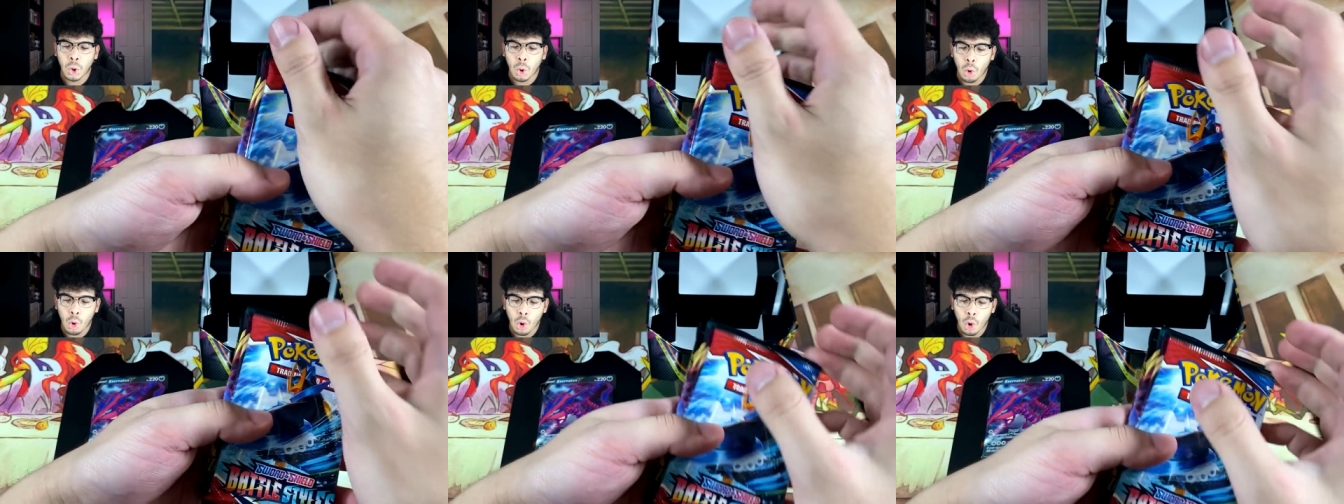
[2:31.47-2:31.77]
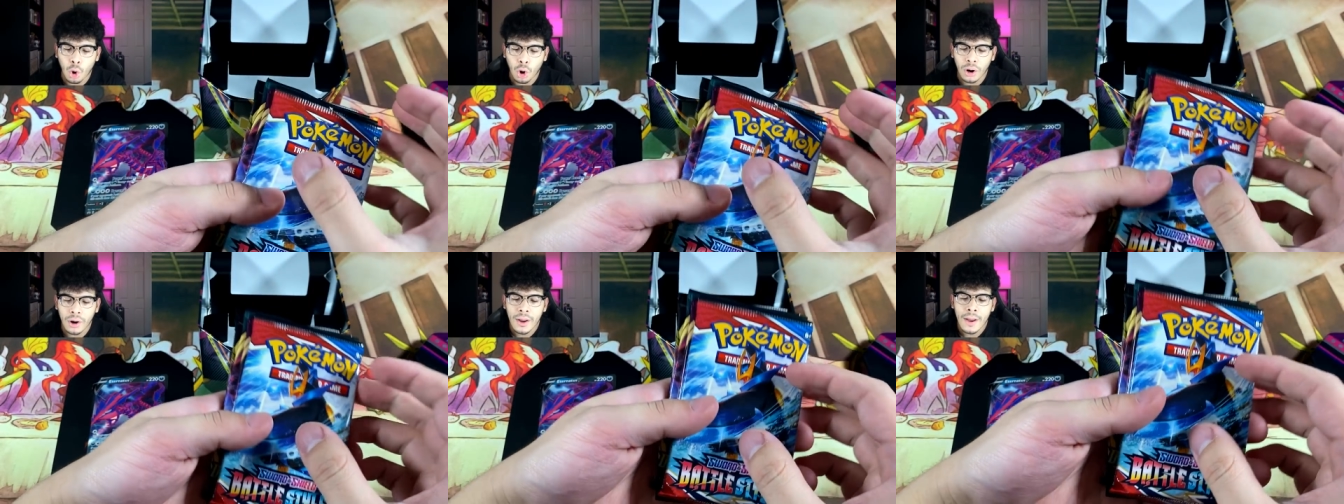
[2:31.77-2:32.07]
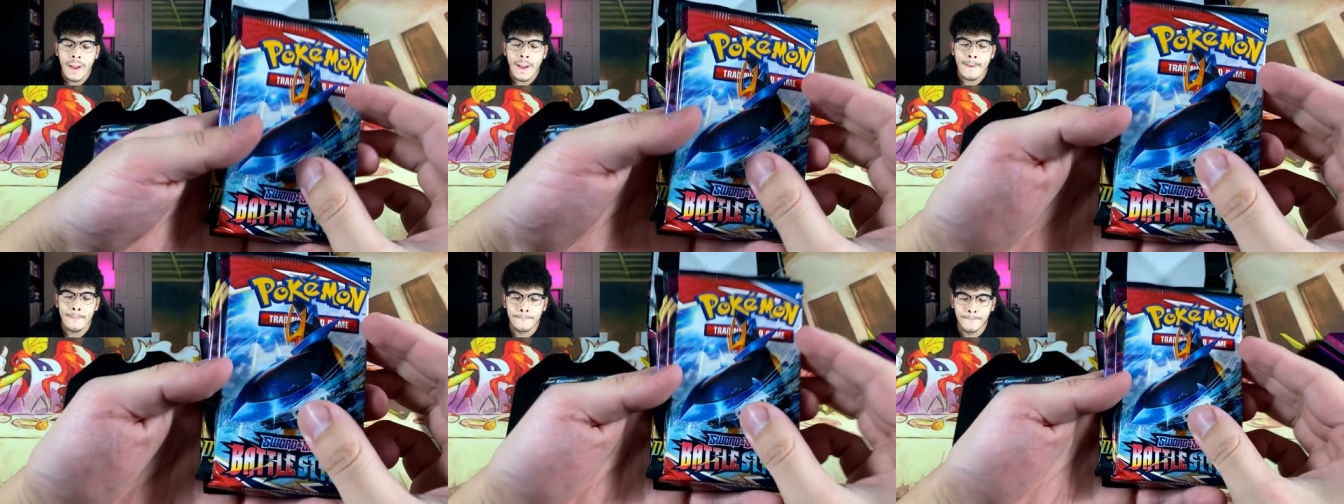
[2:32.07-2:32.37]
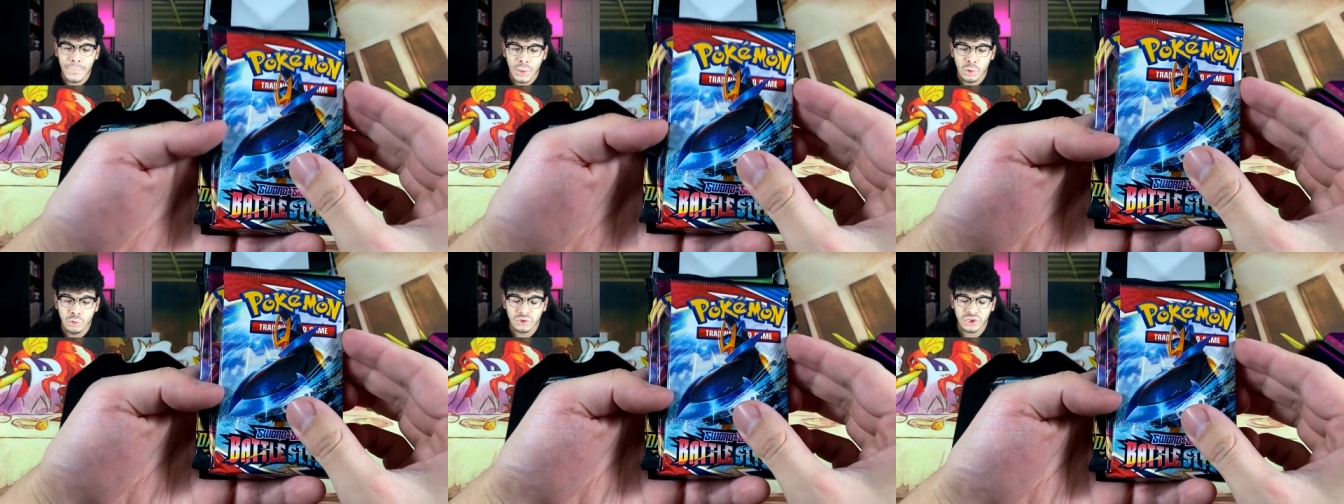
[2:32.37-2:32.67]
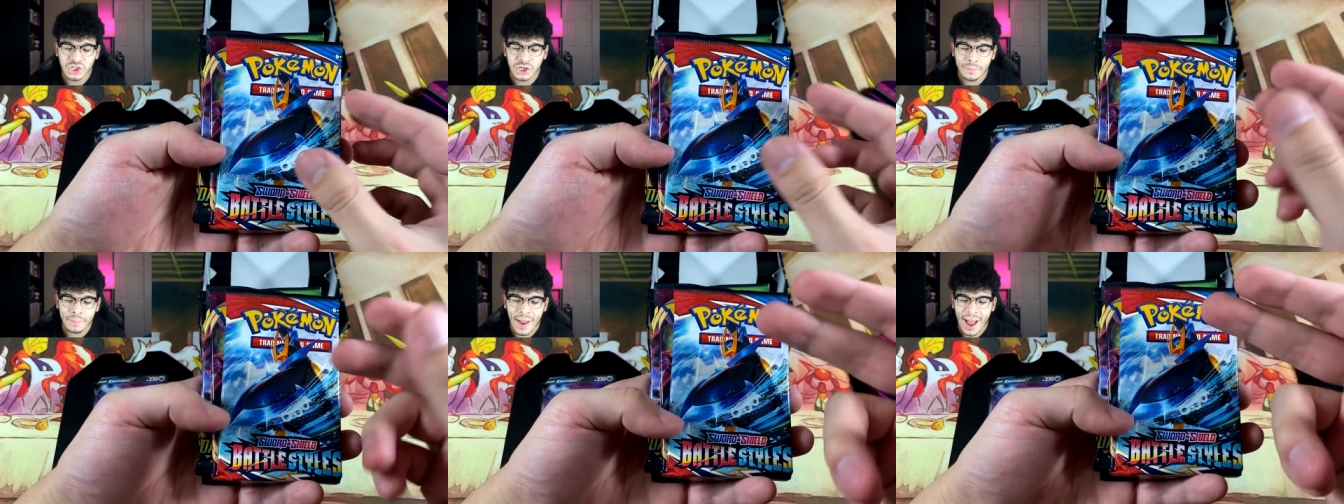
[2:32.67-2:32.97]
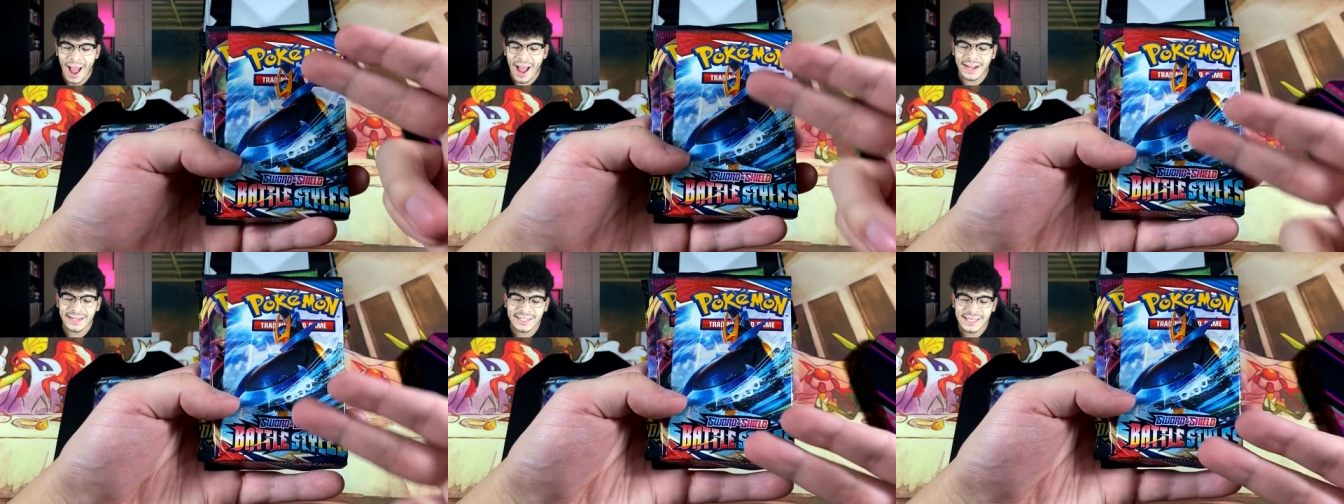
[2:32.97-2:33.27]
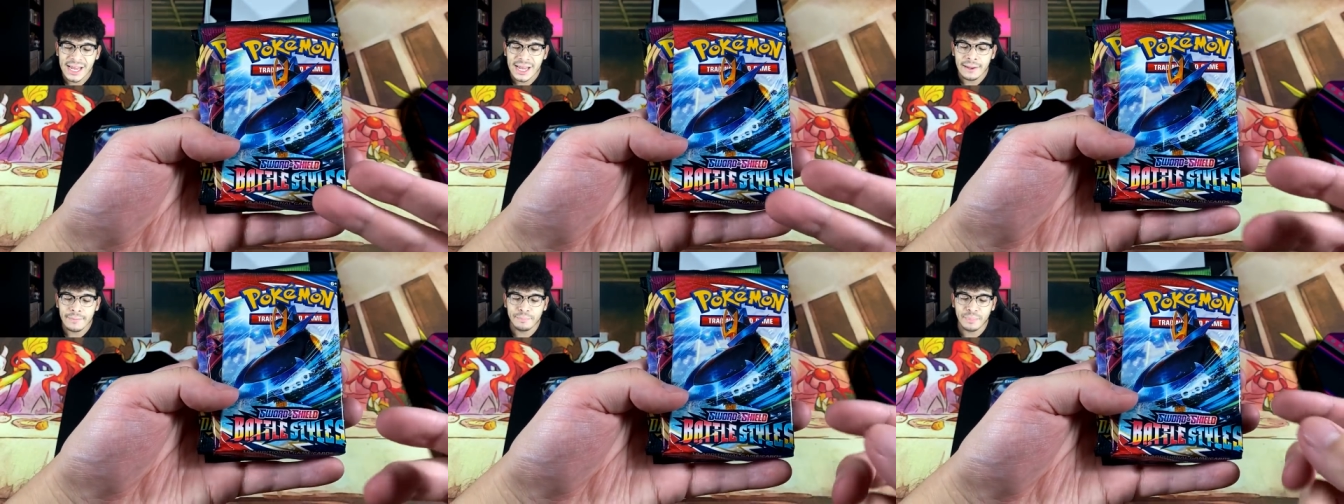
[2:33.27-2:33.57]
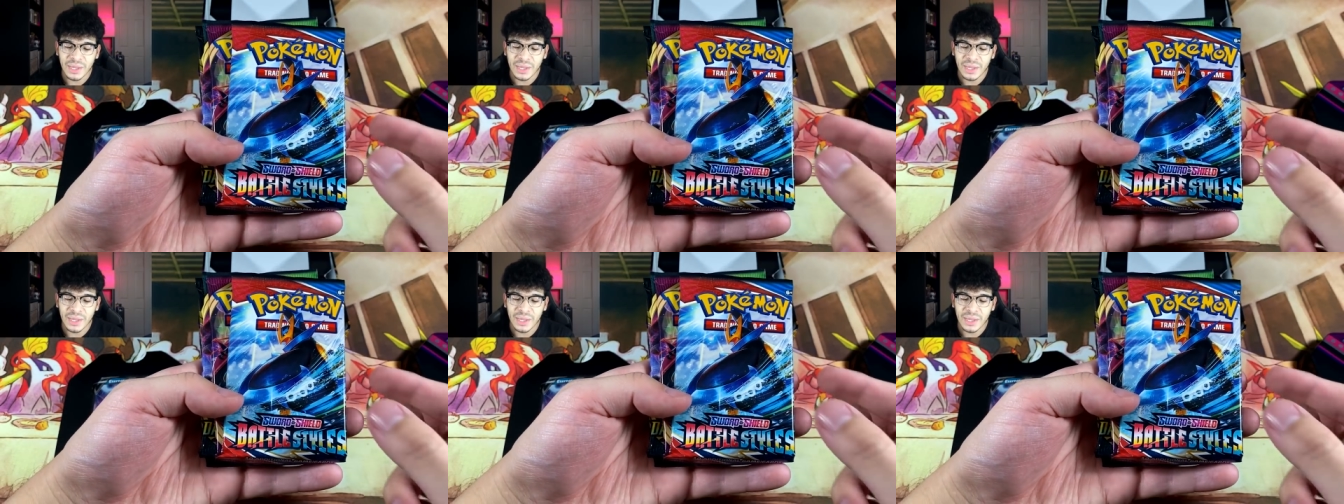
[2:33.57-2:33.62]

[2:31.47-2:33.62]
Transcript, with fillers: four booster packs